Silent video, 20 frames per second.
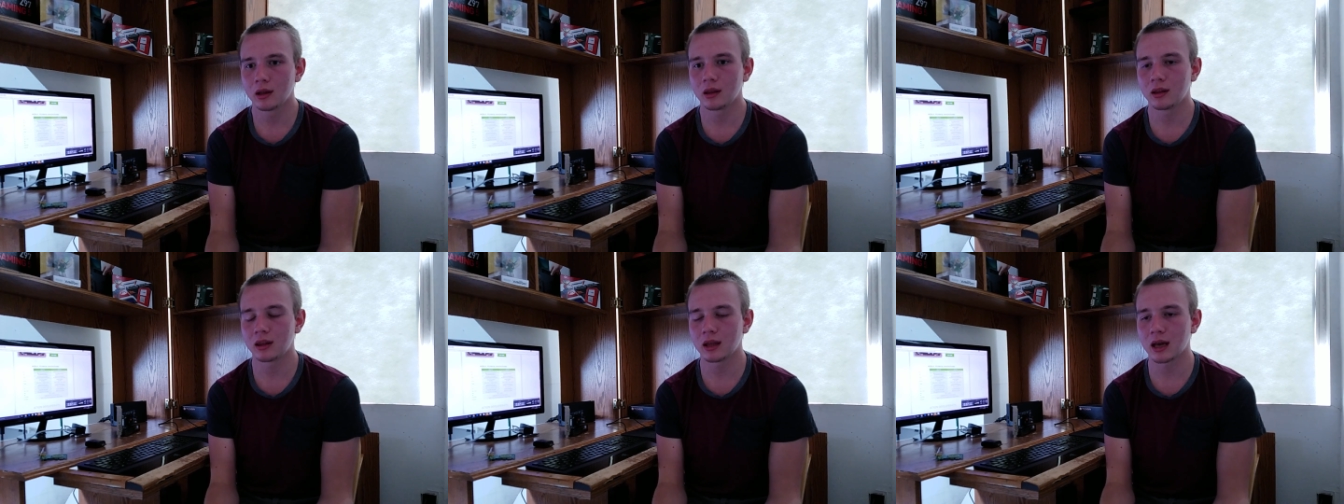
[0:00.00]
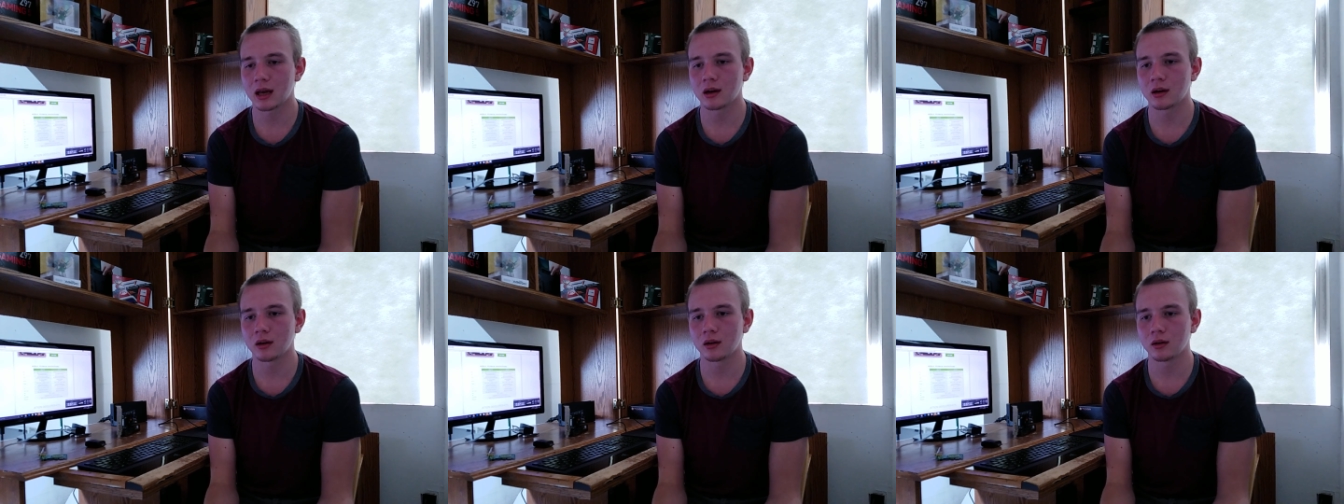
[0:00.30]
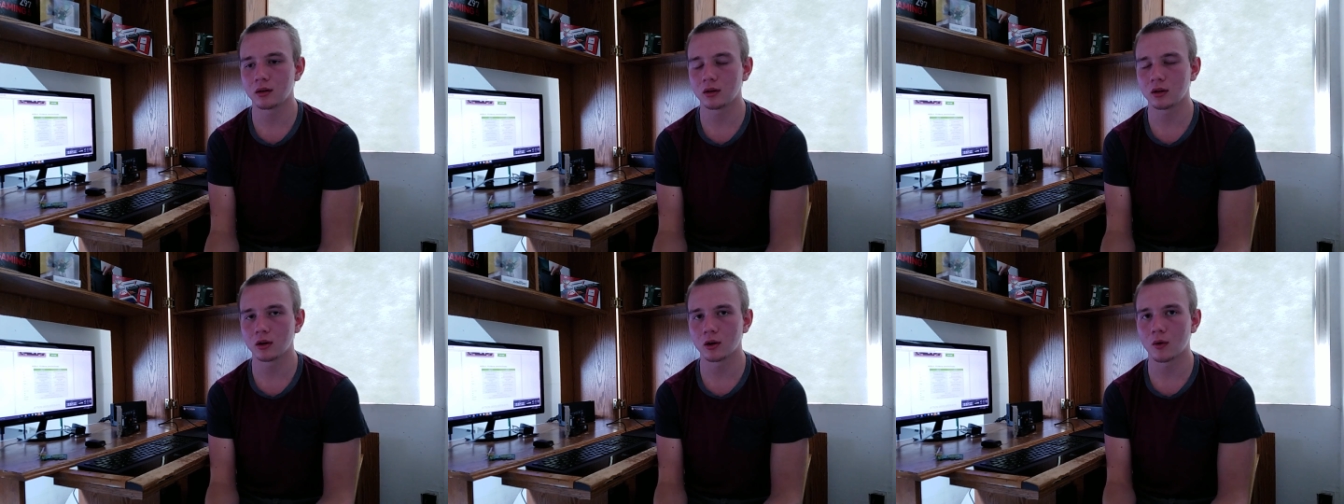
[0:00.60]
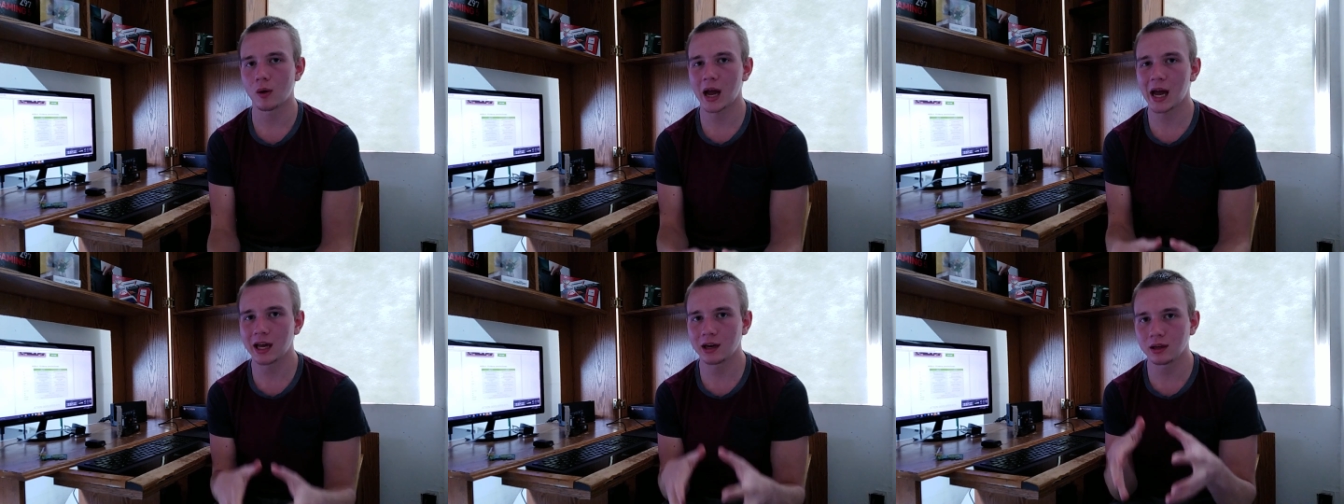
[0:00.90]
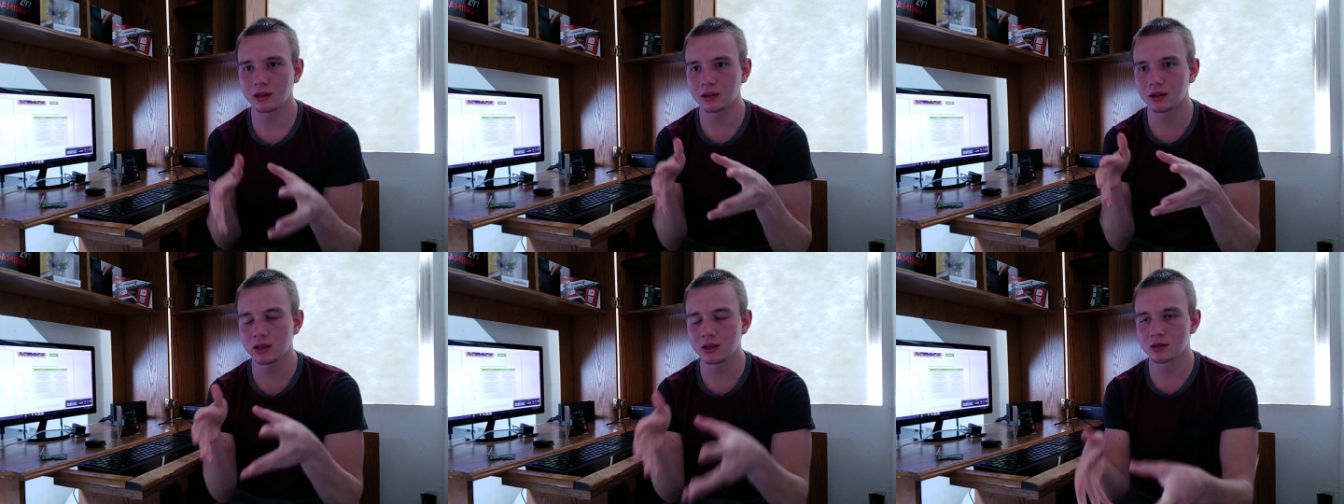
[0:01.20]
than, you know,
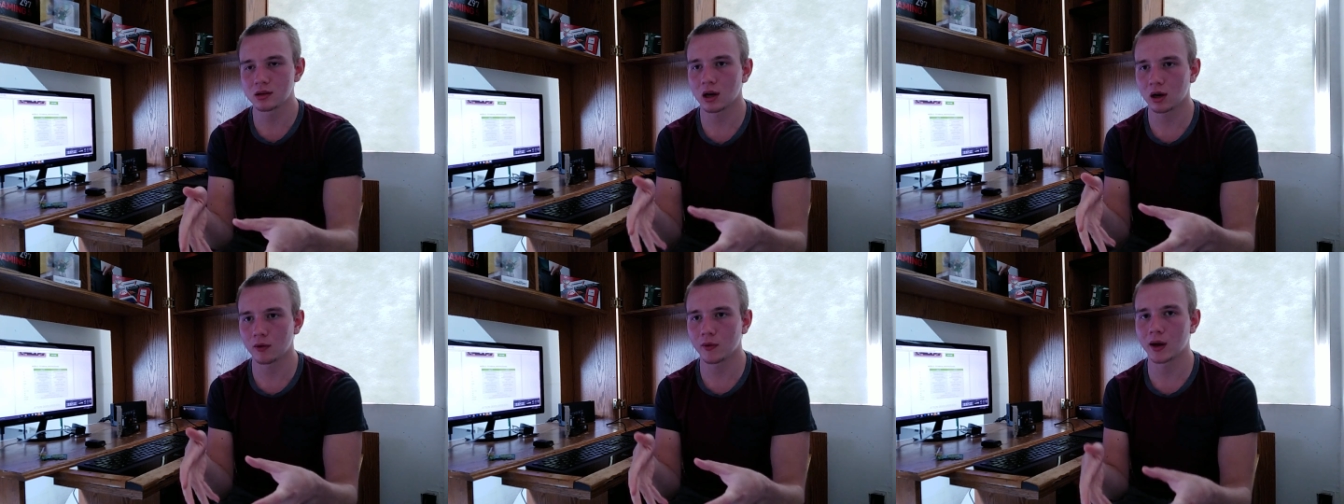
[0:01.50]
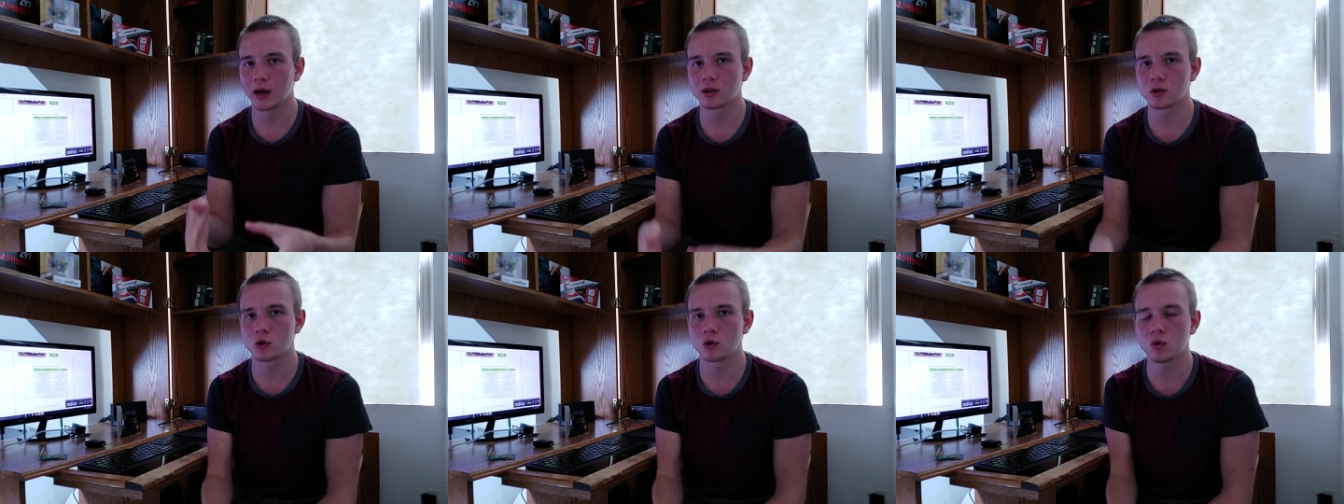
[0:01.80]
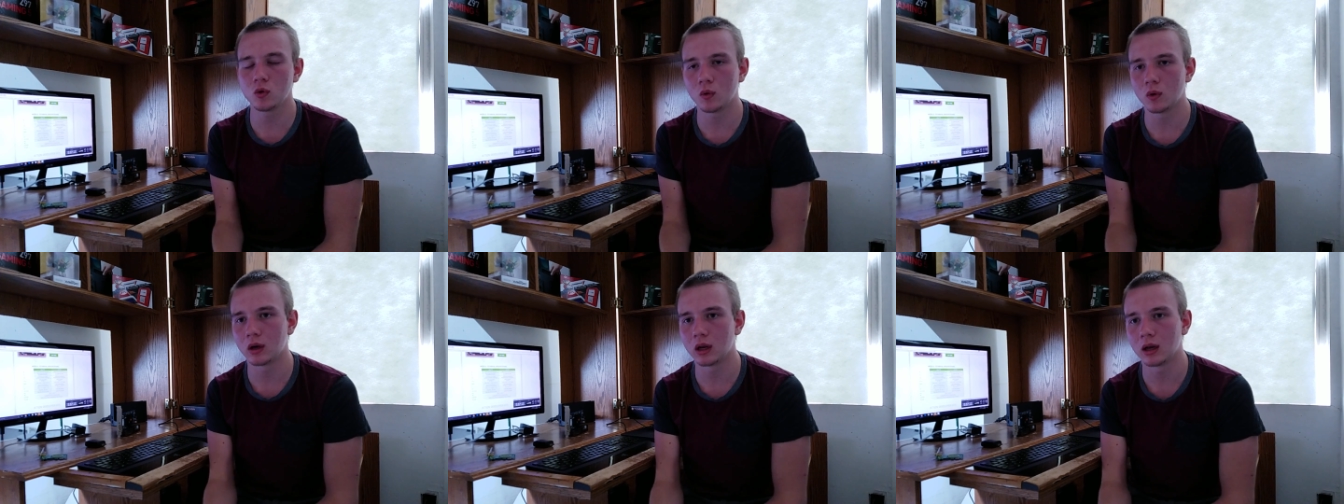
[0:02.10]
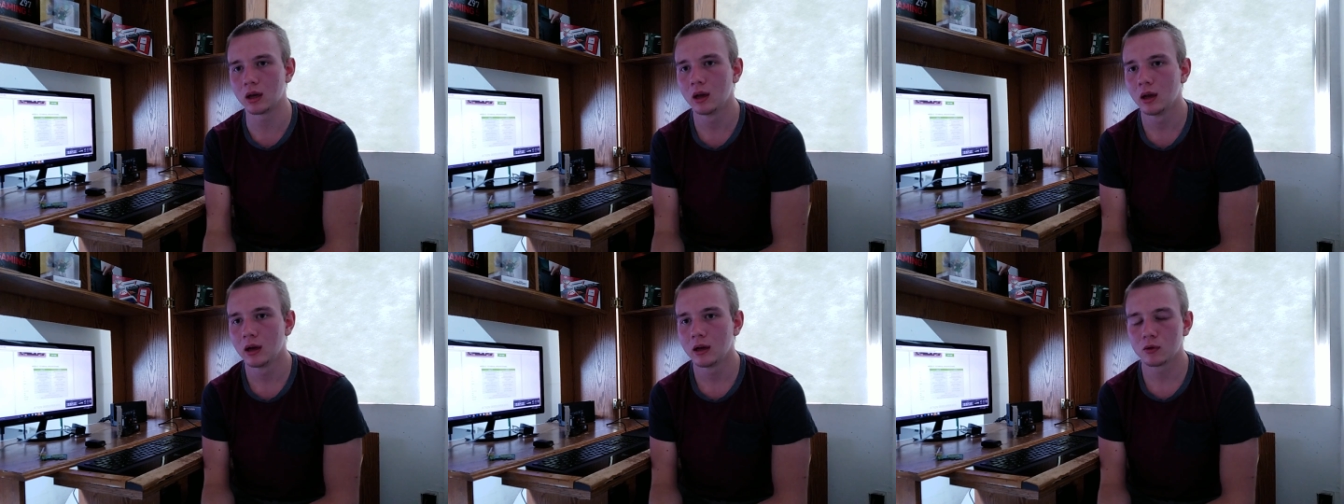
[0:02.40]
adding the Tegra X two in it,